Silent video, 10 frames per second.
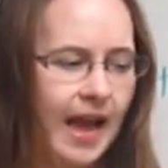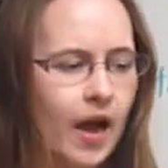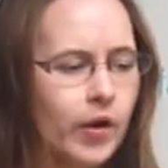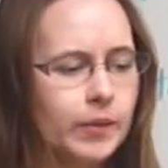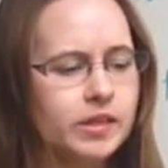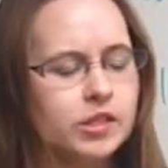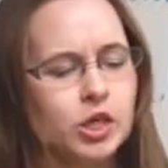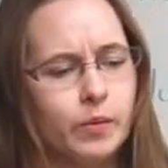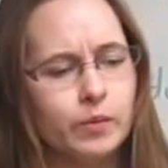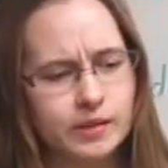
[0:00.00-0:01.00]
how can we
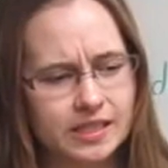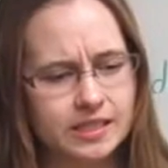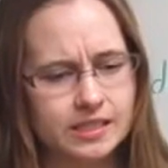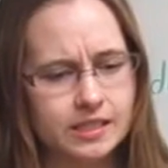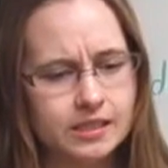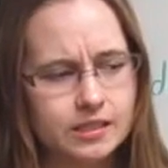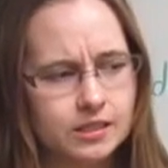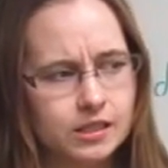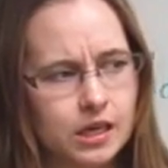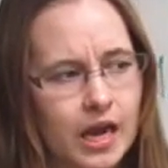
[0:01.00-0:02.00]
determine what this
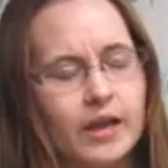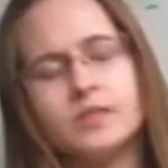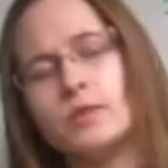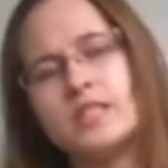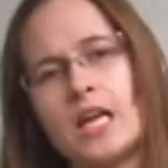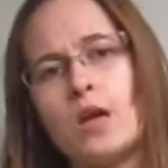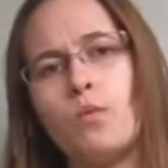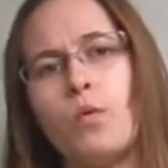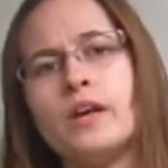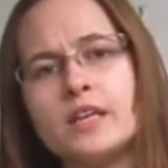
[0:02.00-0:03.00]
is? I would say
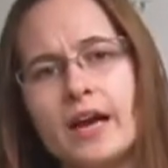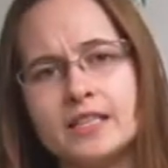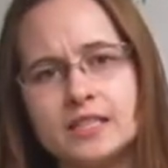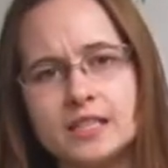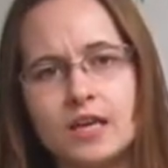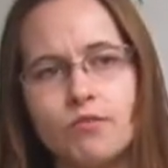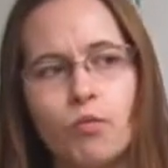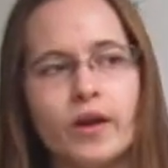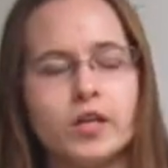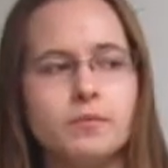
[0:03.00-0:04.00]
one idea of
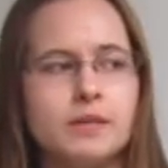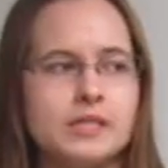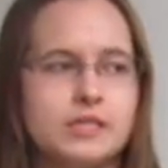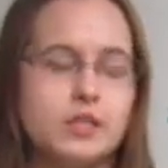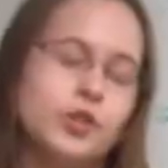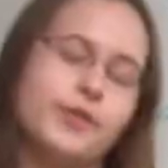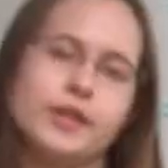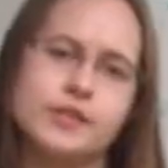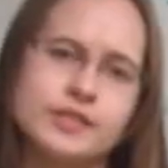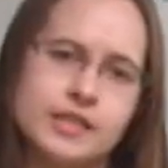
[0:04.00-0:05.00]
what could be considered a
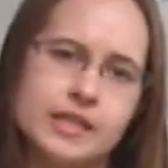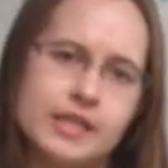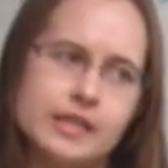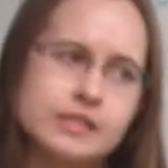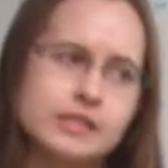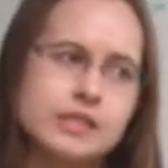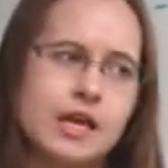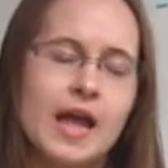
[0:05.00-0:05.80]
greater sin is